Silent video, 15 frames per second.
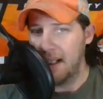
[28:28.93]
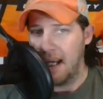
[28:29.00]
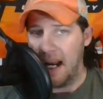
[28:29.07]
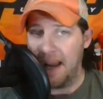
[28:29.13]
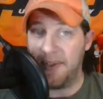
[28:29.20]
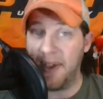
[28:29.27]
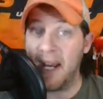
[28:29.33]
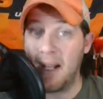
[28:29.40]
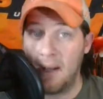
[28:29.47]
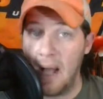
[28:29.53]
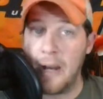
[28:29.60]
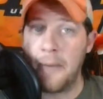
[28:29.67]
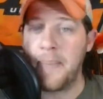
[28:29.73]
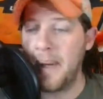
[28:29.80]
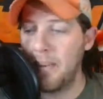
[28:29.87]
I think a
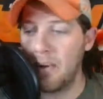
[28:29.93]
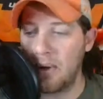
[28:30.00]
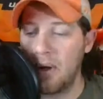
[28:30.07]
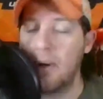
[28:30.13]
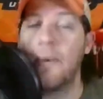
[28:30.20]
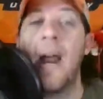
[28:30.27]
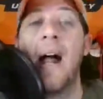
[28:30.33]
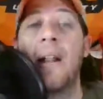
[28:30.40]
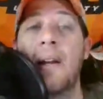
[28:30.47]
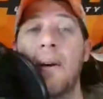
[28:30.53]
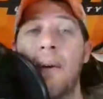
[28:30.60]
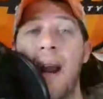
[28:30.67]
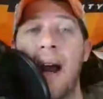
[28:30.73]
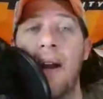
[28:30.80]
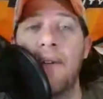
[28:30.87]
lot of people are going to rally
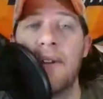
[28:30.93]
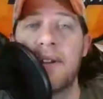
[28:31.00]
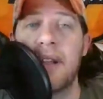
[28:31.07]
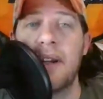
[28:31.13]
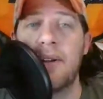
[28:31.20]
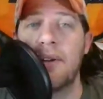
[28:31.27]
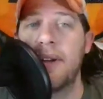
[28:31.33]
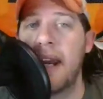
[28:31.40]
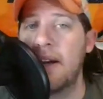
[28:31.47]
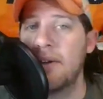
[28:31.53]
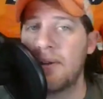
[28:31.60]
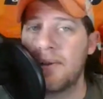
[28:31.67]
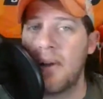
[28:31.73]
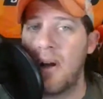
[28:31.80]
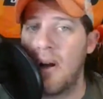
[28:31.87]
around this Kendal
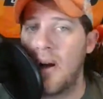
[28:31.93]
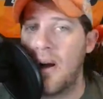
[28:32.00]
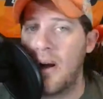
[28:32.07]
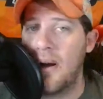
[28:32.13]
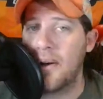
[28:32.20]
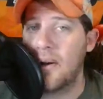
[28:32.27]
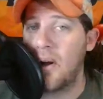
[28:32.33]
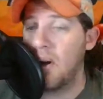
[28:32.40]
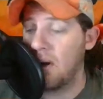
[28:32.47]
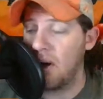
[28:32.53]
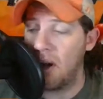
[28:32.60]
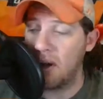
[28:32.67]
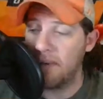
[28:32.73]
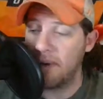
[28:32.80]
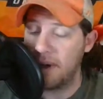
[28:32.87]
Daniels Colin
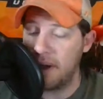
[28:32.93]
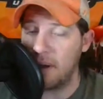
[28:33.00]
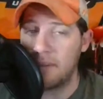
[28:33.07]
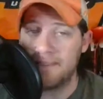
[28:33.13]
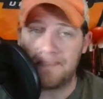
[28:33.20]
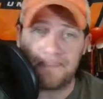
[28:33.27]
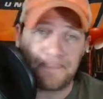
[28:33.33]
Oliver deal.